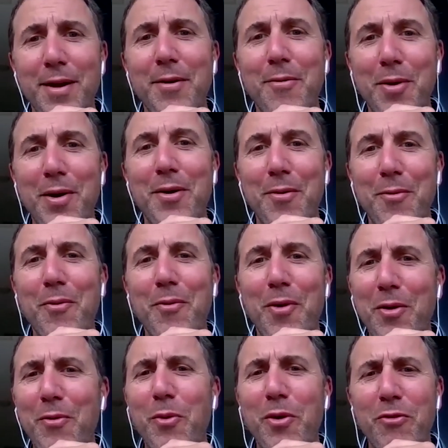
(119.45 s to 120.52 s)

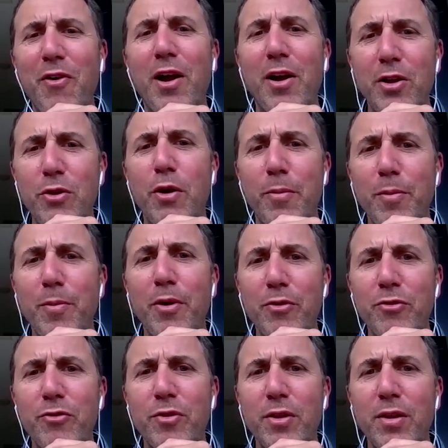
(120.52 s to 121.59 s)
What fired you up the
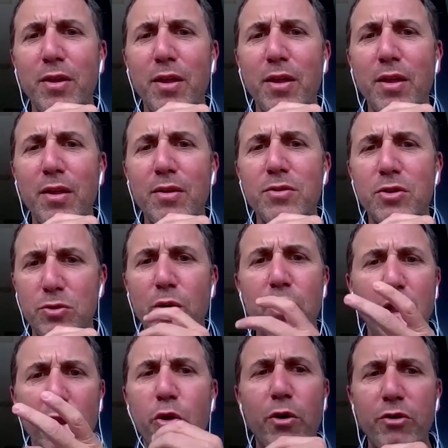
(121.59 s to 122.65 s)
most? Just
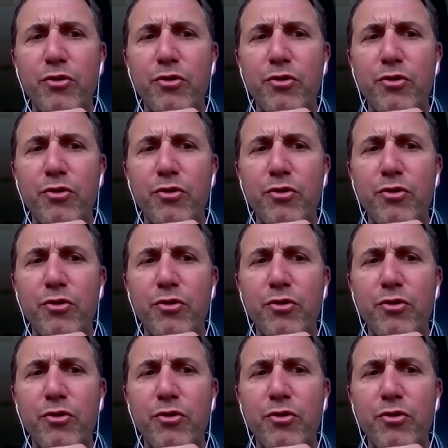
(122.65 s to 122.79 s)
what Lindor